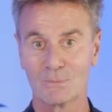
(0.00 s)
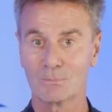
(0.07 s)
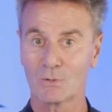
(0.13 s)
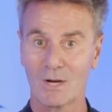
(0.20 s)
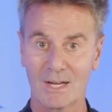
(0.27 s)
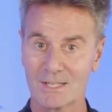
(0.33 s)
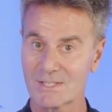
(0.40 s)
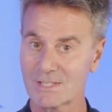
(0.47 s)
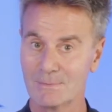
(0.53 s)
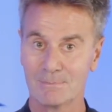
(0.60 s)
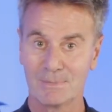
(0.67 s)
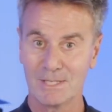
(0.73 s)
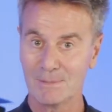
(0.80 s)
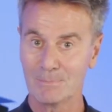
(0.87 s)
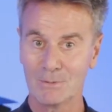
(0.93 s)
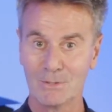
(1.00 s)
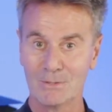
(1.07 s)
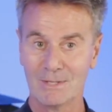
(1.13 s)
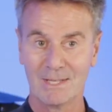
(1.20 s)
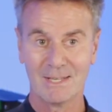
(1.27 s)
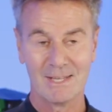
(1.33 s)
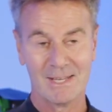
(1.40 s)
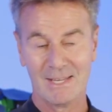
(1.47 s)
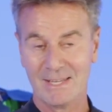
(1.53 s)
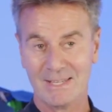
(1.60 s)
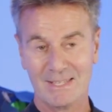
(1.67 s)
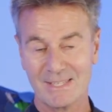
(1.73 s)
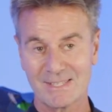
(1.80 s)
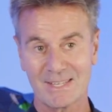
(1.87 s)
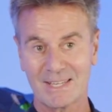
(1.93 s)
Protestant people.
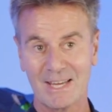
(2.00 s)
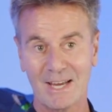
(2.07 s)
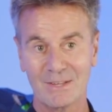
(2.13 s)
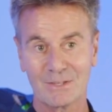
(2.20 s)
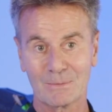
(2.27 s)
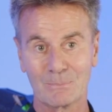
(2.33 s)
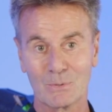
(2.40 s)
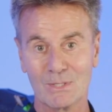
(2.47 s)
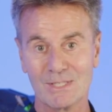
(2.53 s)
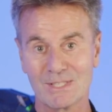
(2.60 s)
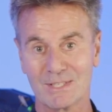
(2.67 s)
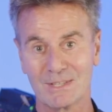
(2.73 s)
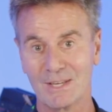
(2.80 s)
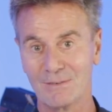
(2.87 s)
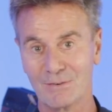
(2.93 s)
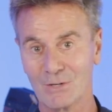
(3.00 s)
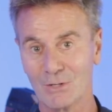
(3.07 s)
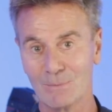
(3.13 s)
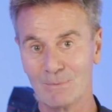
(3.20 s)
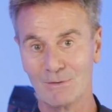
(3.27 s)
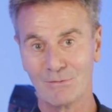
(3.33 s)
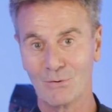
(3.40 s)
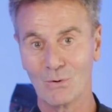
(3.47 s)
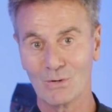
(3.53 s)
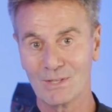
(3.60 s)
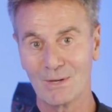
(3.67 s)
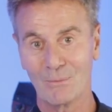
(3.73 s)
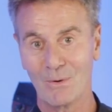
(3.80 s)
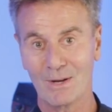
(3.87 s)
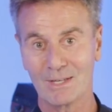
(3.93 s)
And as a Catholic priest, if they've heard before, they
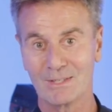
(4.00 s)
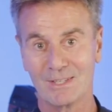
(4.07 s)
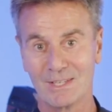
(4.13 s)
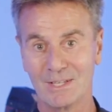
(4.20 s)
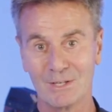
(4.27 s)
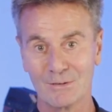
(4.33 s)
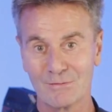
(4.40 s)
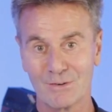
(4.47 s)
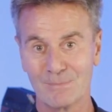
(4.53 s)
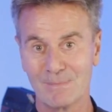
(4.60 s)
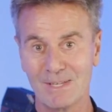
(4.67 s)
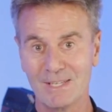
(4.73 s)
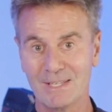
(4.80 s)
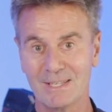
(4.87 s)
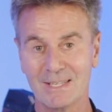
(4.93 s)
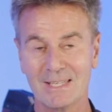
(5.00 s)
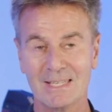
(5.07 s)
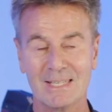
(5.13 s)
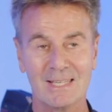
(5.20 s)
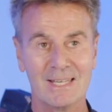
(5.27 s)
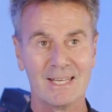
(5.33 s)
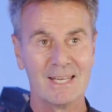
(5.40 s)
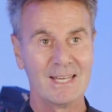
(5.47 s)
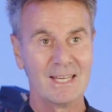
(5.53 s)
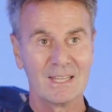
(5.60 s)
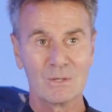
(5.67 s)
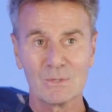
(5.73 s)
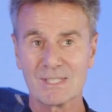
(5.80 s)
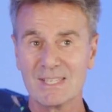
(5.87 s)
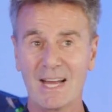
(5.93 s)
wanted to hear from me.
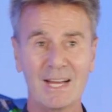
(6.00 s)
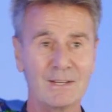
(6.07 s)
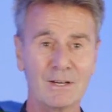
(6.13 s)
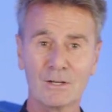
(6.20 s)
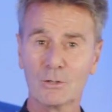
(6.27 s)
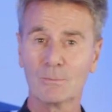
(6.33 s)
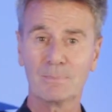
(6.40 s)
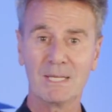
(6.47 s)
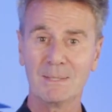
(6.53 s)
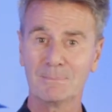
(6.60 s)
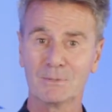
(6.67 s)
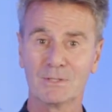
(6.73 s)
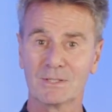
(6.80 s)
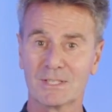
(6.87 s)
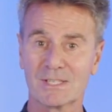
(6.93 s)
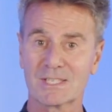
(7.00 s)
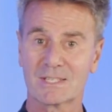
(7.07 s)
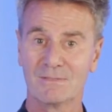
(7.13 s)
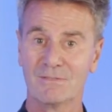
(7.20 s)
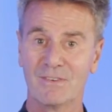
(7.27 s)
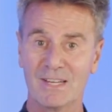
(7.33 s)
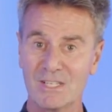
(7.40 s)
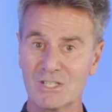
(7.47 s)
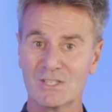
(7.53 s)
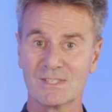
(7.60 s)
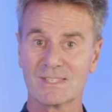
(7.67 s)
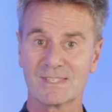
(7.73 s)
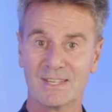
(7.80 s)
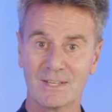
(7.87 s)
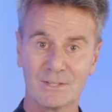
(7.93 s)
There was 900 people at this convention
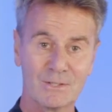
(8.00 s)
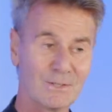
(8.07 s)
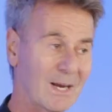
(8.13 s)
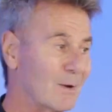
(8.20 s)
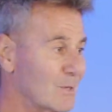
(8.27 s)
center, and I